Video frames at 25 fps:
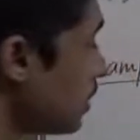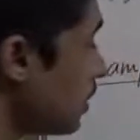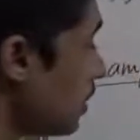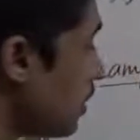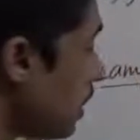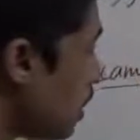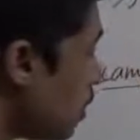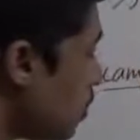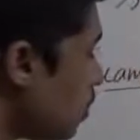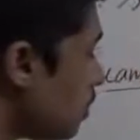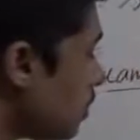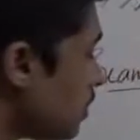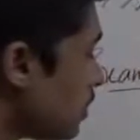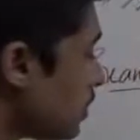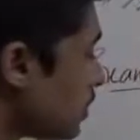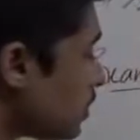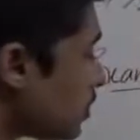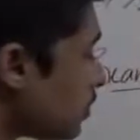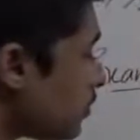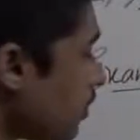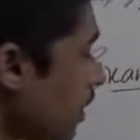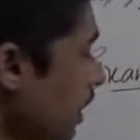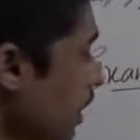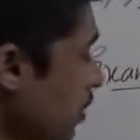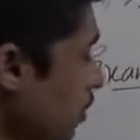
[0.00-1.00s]
Now this
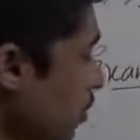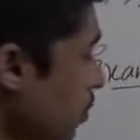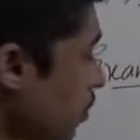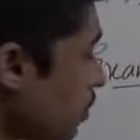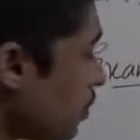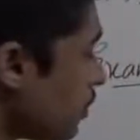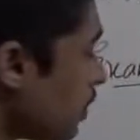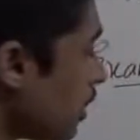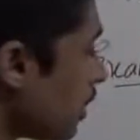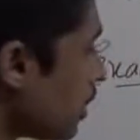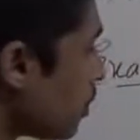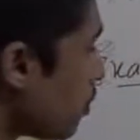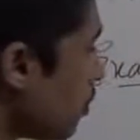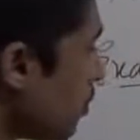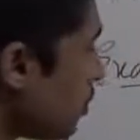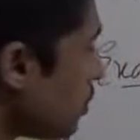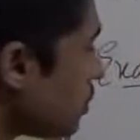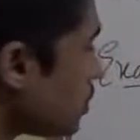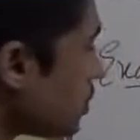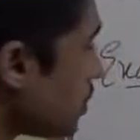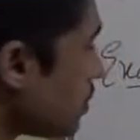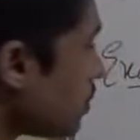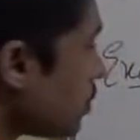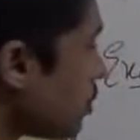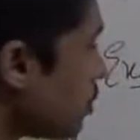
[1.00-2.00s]
value we are going to
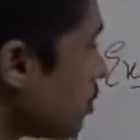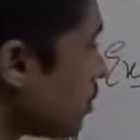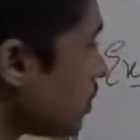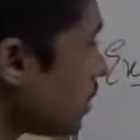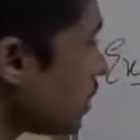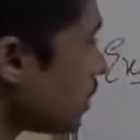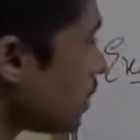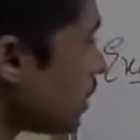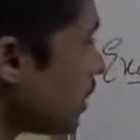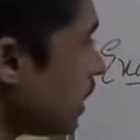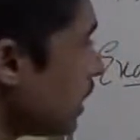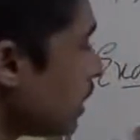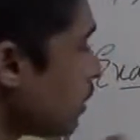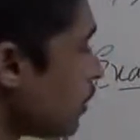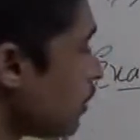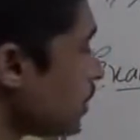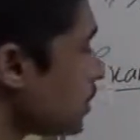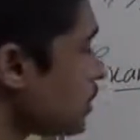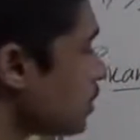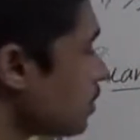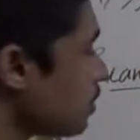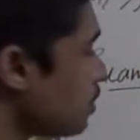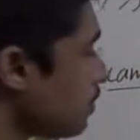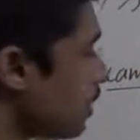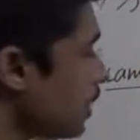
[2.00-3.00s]
substitute in the
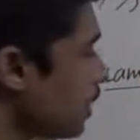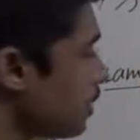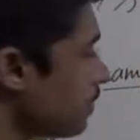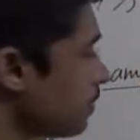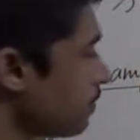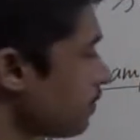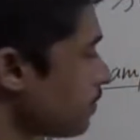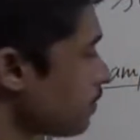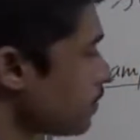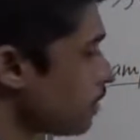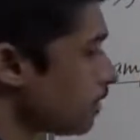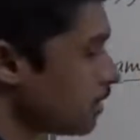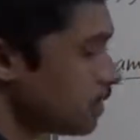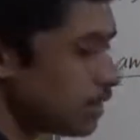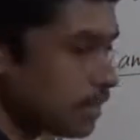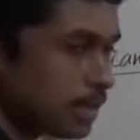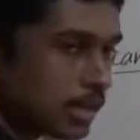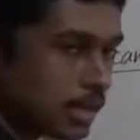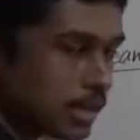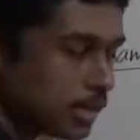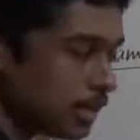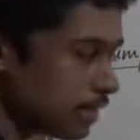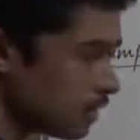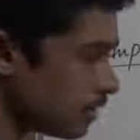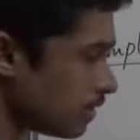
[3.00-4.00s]
equation 1.
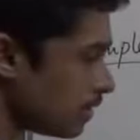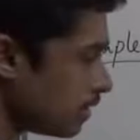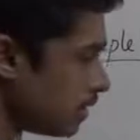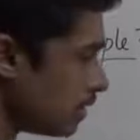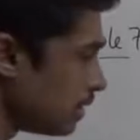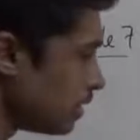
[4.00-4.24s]
Done.